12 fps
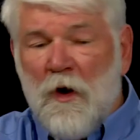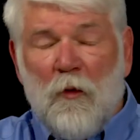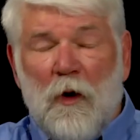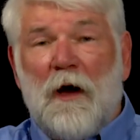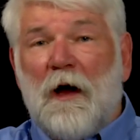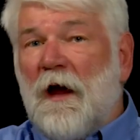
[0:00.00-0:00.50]

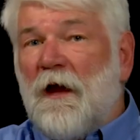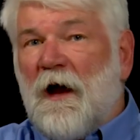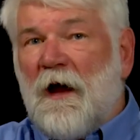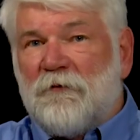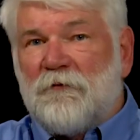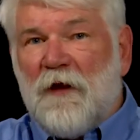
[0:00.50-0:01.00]
Well, I,
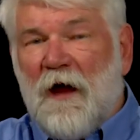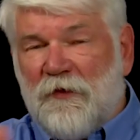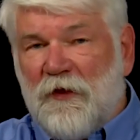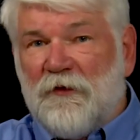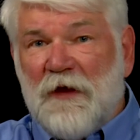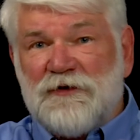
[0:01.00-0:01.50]
I, I
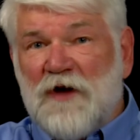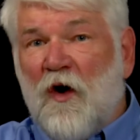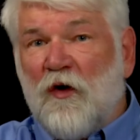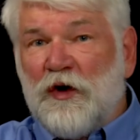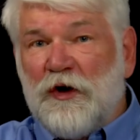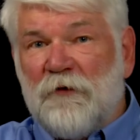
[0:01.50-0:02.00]
think that's
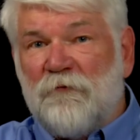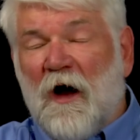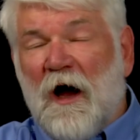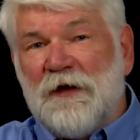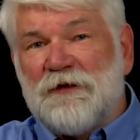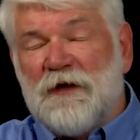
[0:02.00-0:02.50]
all good
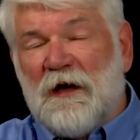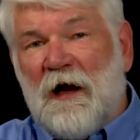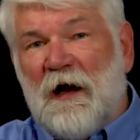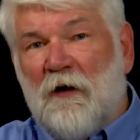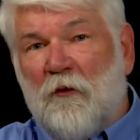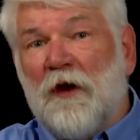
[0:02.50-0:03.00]
advice, and
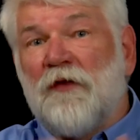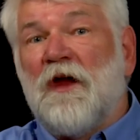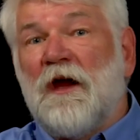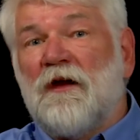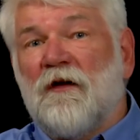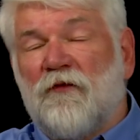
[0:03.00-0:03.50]
I, I want to
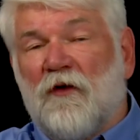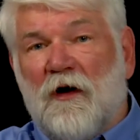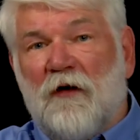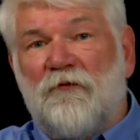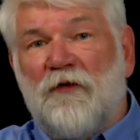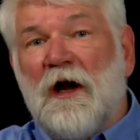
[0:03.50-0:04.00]
thank you for
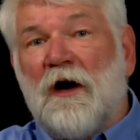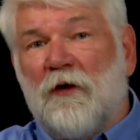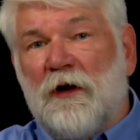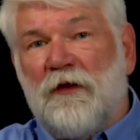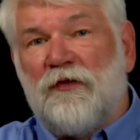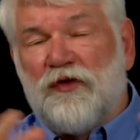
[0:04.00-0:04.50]
a
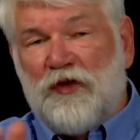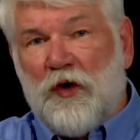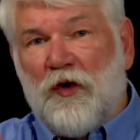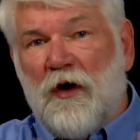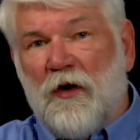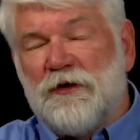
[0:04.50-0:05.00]
very
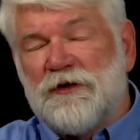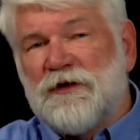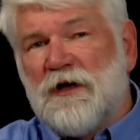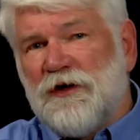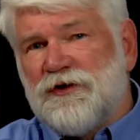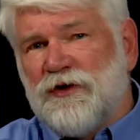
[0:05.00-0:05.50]
thorough
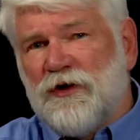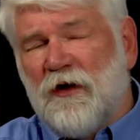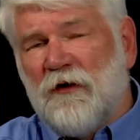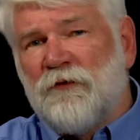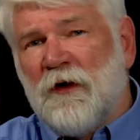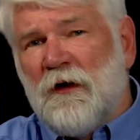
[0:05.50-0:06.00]
discussion
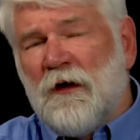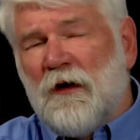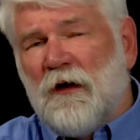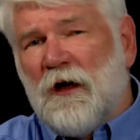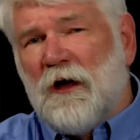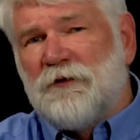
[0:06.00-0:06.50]
of
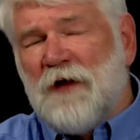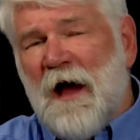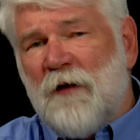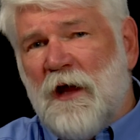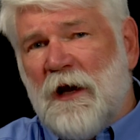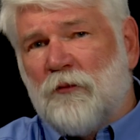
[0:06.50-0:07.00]
uh,
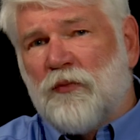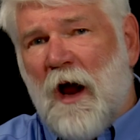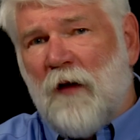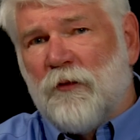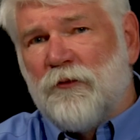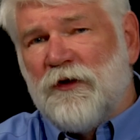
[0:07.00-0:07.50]
diabetic
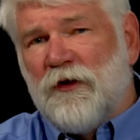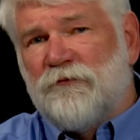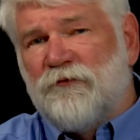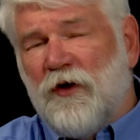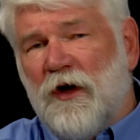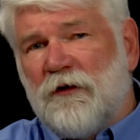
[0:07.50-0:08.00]
problems in the
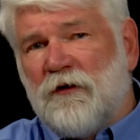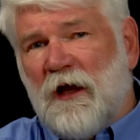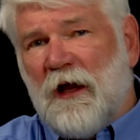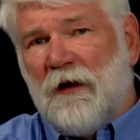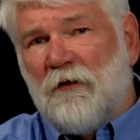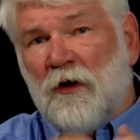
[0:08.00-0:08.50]
foot,
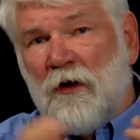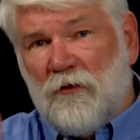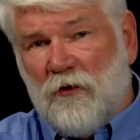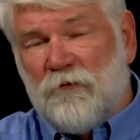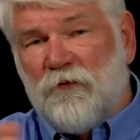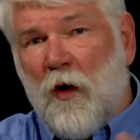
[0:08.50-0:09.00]
and
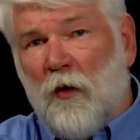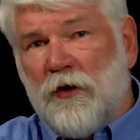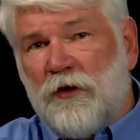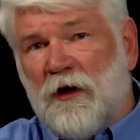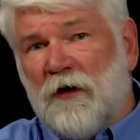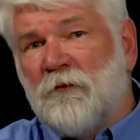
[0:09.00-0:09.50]
look
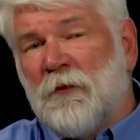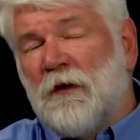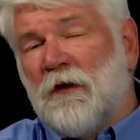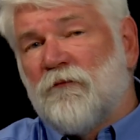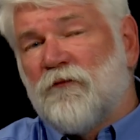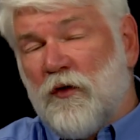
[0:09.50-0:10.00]
forward to
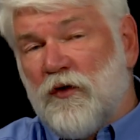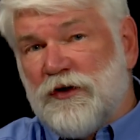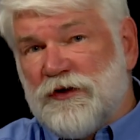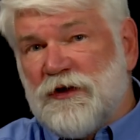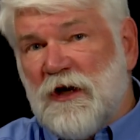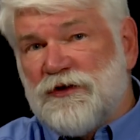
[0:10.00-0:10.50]
further
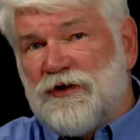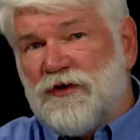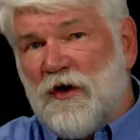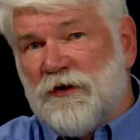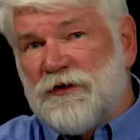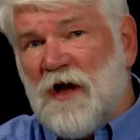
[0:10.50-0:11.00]
discussions
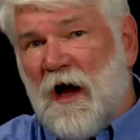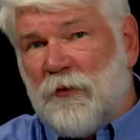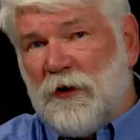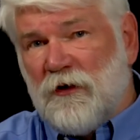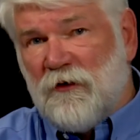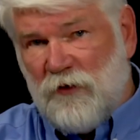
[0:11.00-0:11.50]
on this
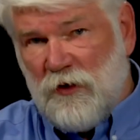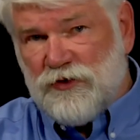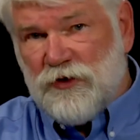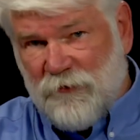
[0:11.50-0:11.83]
topic in the future.